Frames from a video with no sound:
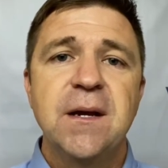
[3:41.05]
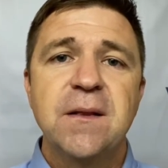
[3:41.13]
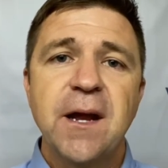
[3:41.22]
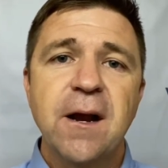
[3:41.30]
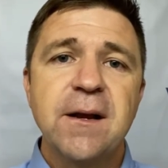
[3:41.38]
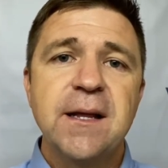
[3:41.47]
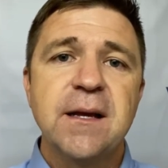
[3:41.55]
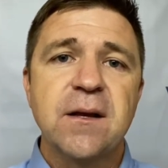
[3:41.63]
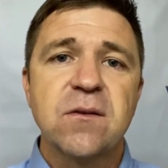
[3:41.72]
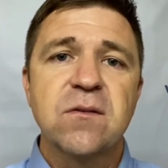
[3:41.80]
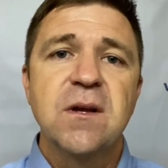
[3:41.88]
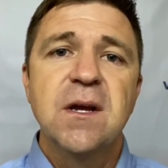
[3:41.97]
There it
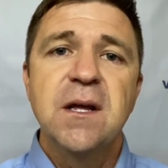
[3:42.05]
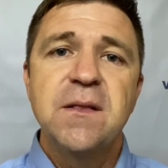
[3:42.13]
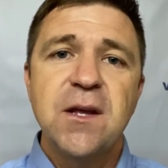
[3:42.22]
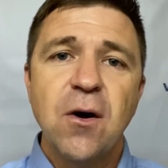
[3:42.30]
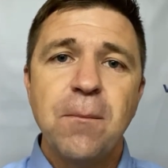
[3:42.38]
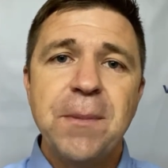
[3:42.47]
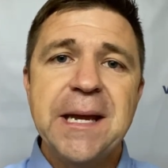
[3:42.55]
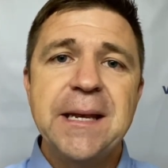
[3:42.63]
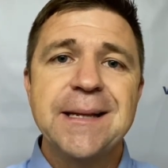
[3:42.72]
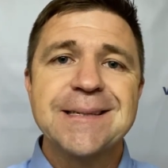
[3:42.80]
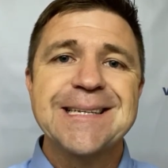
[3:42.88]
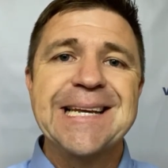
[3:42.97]
is. The obedience,